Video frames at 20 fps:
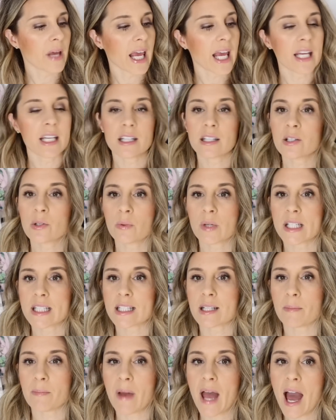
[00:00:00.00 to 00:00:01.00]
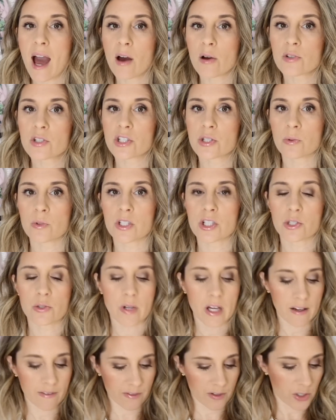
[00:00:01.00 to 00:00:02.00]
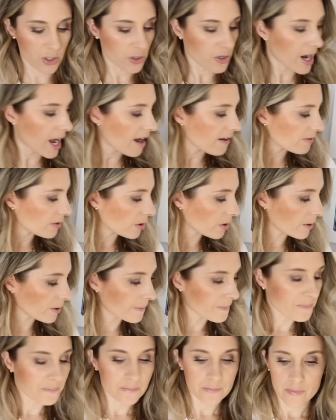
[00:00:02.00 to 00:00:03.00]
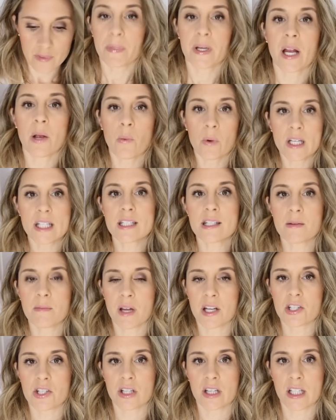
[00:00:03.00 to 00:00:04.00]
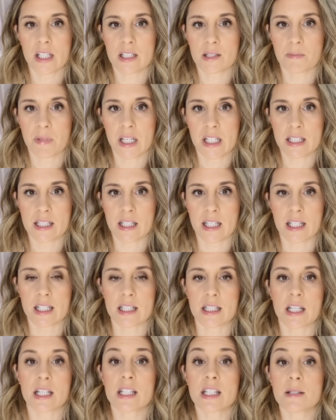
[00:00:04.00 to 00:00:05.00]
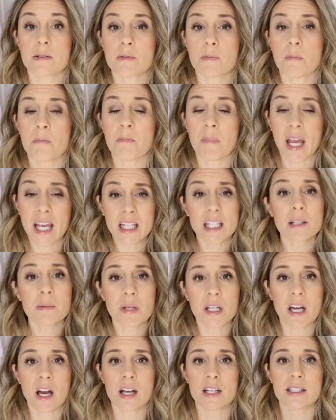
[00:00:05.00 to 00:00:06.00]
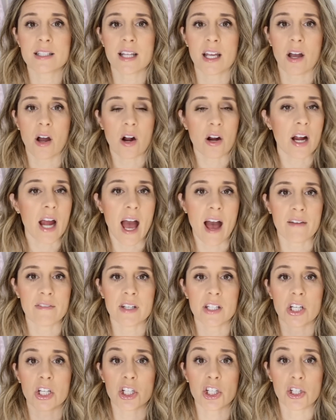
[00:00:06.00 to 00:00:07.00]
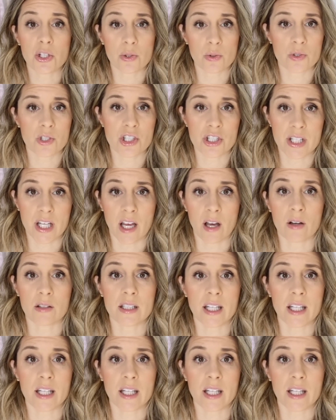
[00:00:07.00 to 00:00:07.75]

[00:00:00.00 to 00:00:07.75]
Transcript: Ana Luisa pouch, so it's great for travel. But I wanted to mention these pieces mainly because they are having a huge sale.